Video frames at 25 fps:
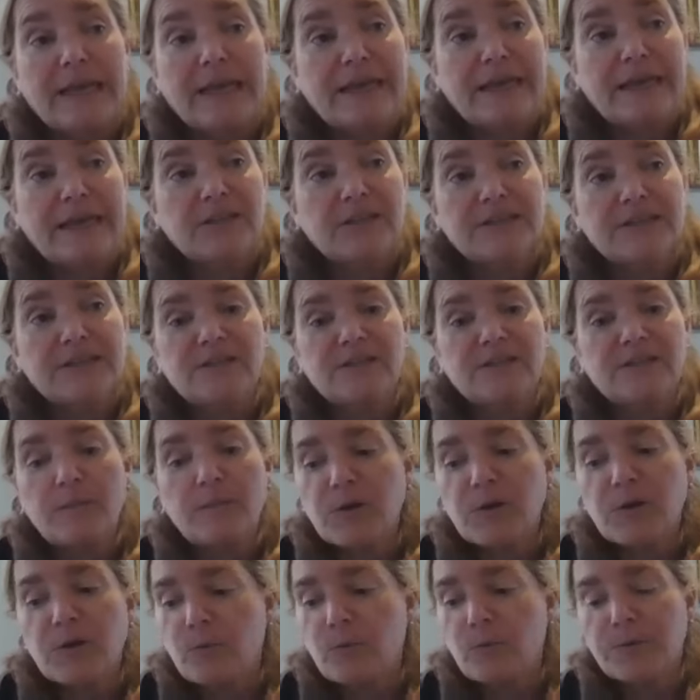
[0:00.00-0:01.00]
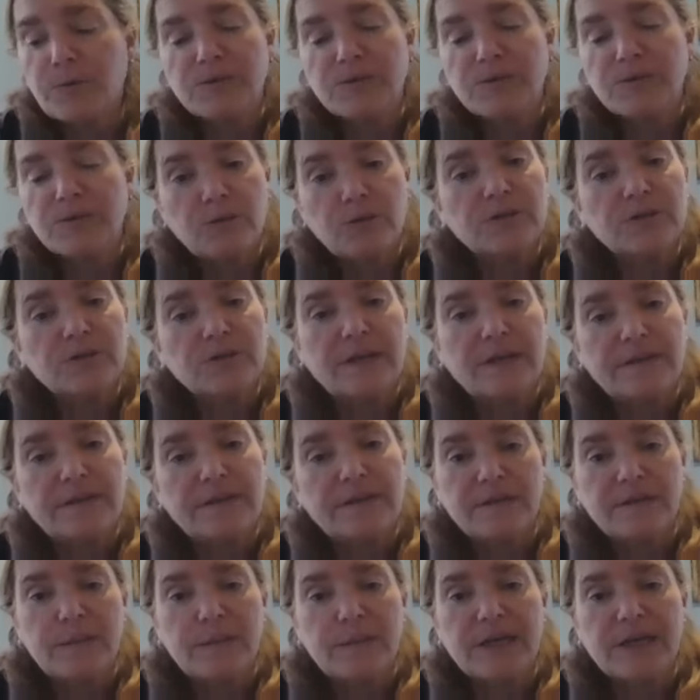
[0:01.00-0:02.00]
And the summer, we were so
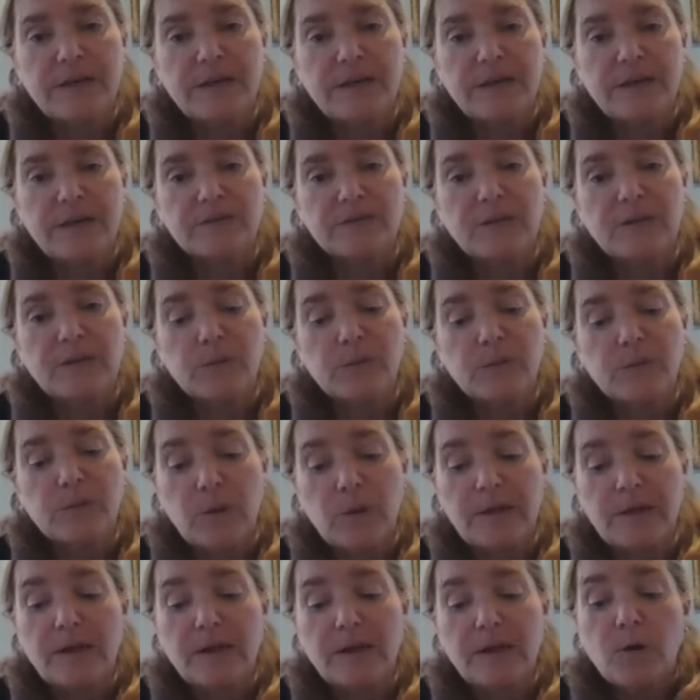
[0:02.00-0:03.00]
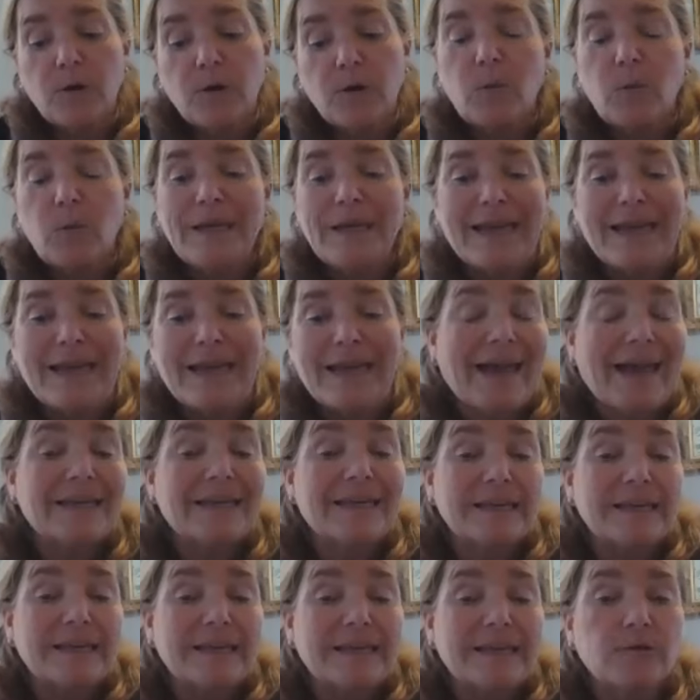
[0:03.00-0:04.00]
excited about how the summer went. We
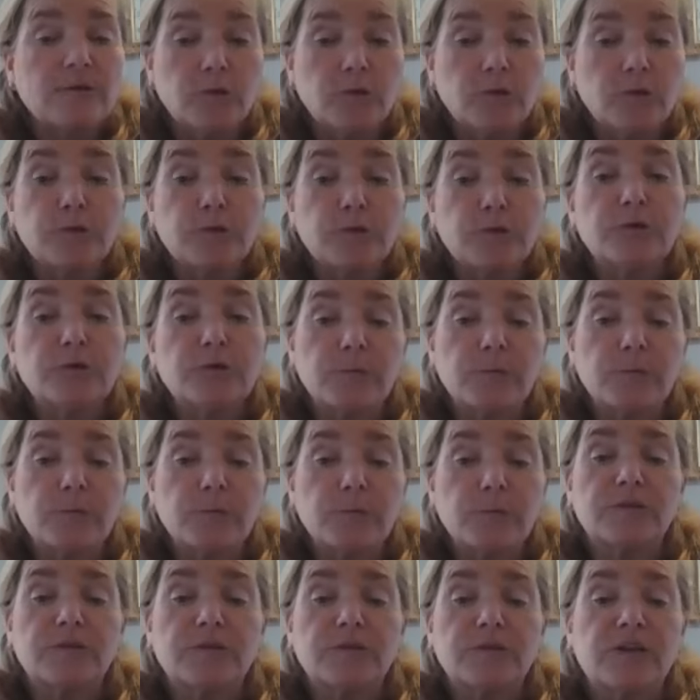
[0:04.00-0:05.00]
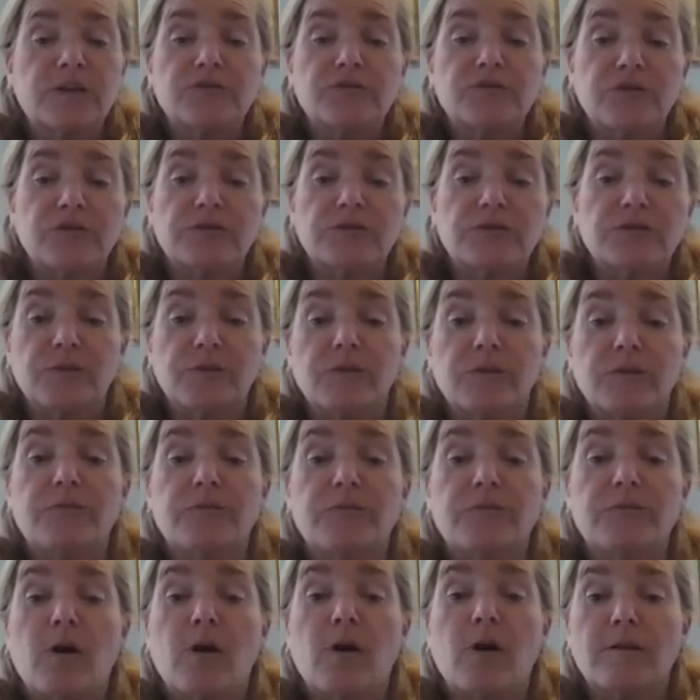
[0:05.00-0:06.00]
added learn to row sessions for the
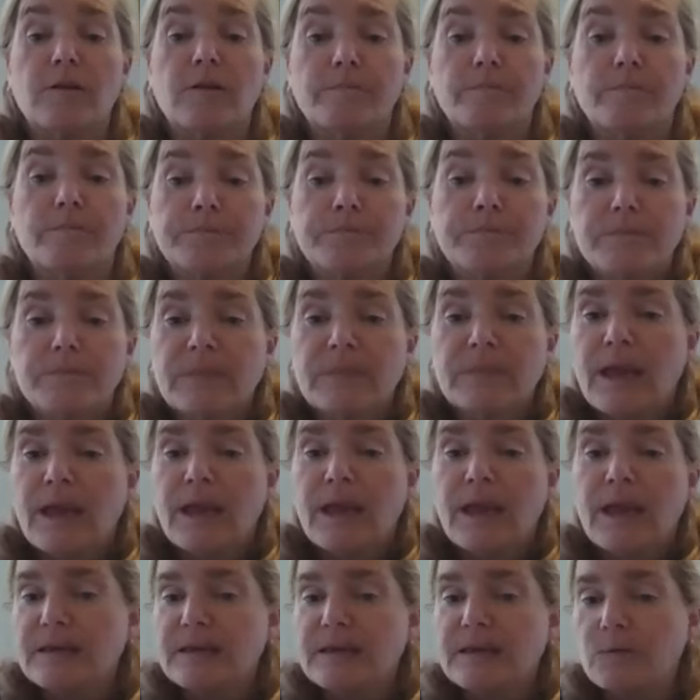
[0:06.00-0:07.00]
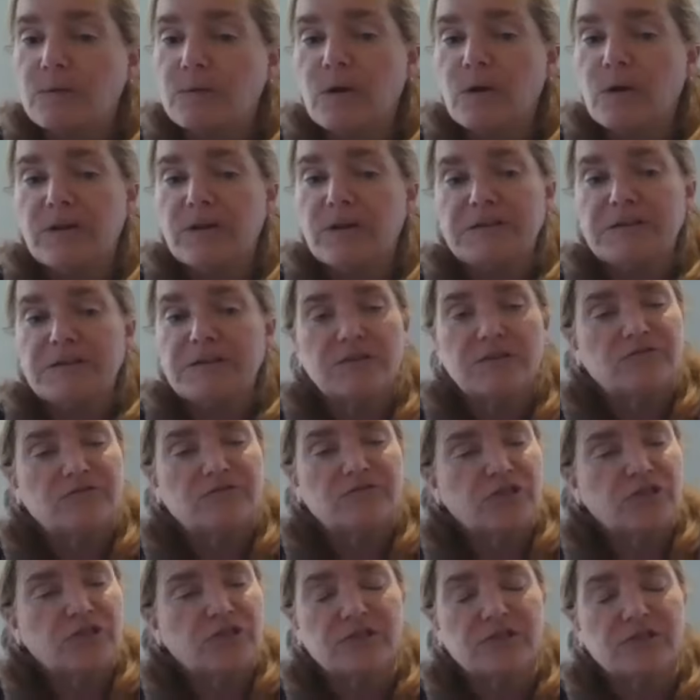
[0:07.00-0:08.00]
fall. And it was
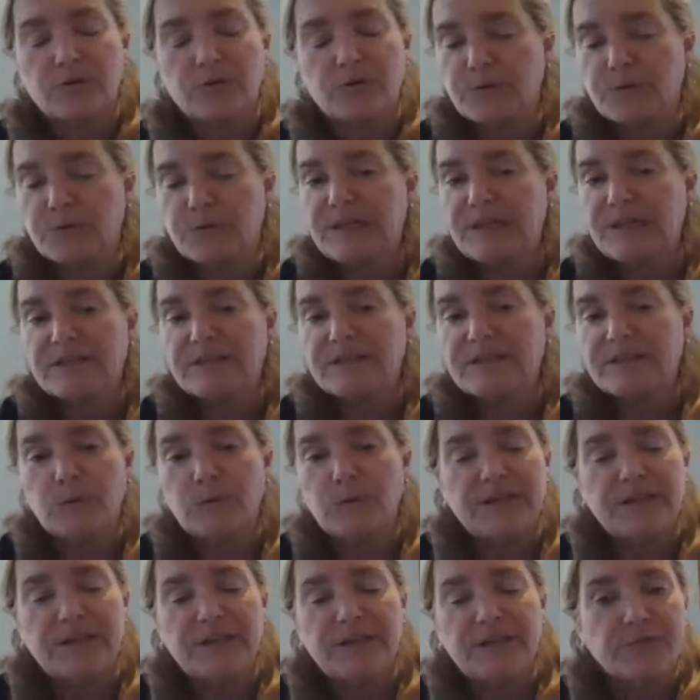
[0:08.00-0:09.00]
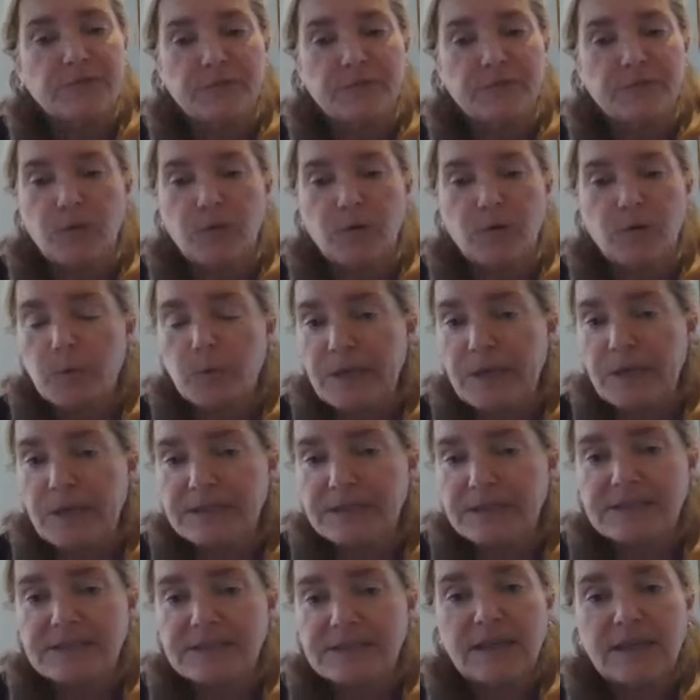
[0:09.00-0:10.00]
just 3 days a week for 4
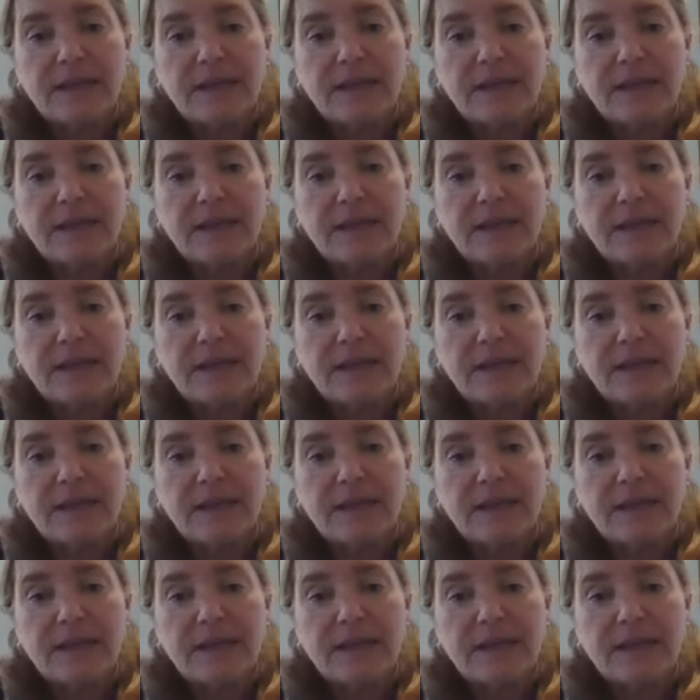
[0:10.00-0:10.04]
weeks.